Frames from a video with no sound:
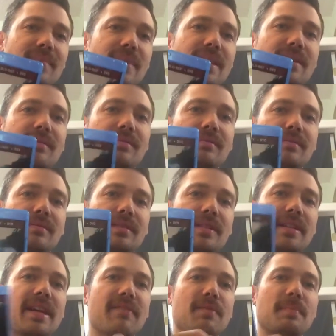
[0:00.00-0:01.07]
you know,
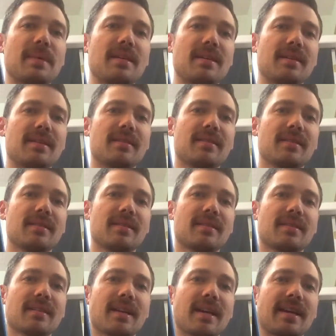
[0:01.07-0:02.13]
you'd have to be a
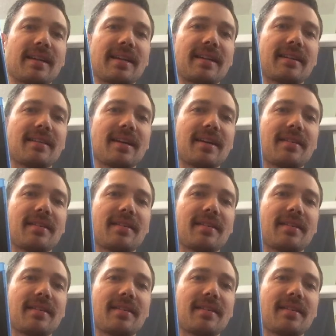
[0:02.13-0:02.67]
kind of like,